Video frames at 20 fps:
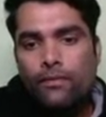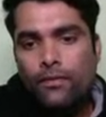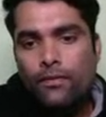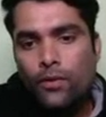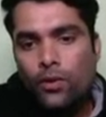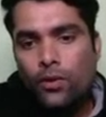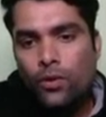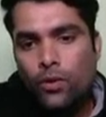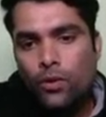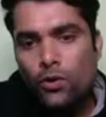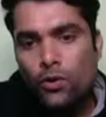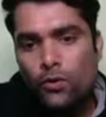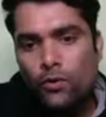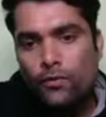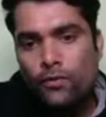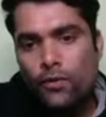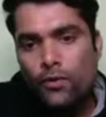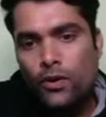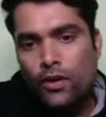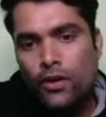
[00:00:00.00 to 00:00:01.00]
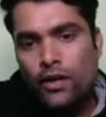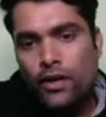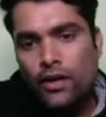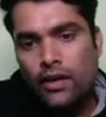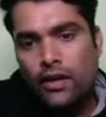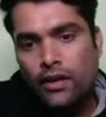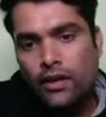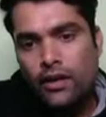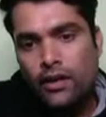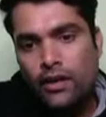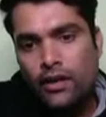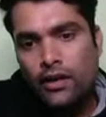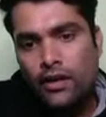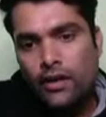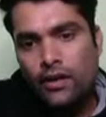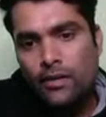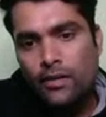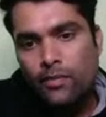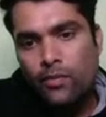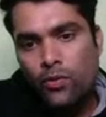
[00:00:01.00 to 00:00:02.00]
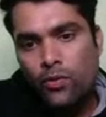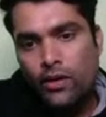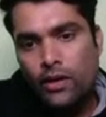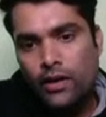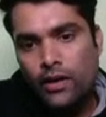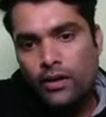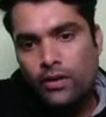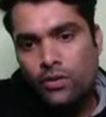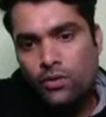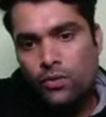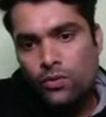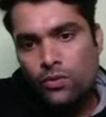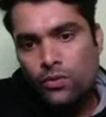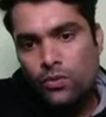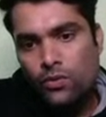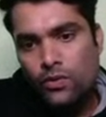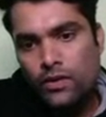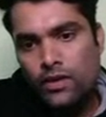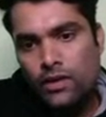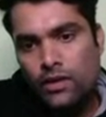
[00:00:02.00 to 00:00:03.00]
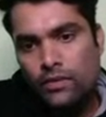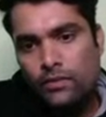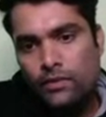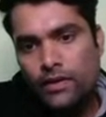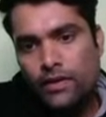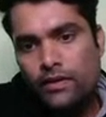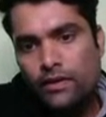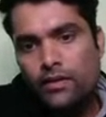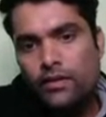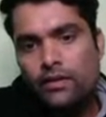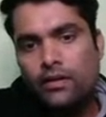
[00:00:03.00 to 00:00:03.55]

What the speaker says: 448.22 Kelvin.